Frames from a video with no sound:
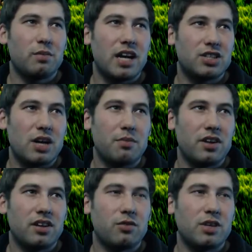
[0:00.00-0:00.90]
I drop
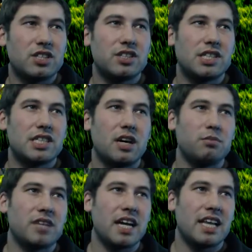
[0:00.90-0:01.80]
another wizard to help
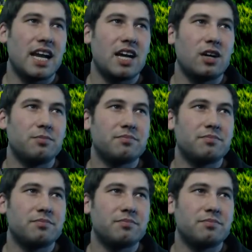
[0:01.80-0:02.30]
take that out.